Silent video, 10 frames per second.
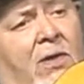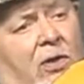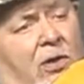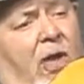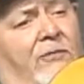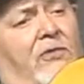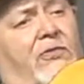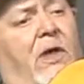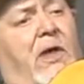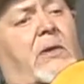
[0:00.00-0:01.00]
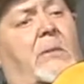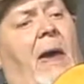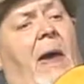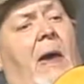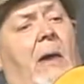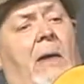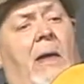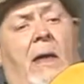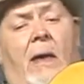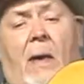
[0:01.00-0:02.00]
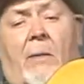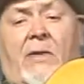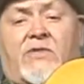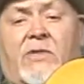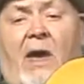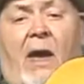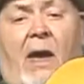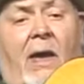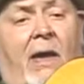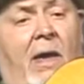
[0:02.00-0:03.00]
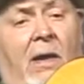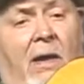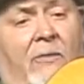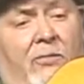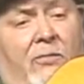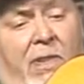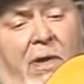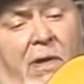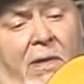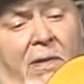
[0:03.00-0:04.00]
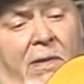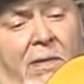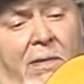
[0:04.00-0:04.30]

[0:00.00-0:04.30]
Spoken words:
yeah. If you think about how much I love you, yeah.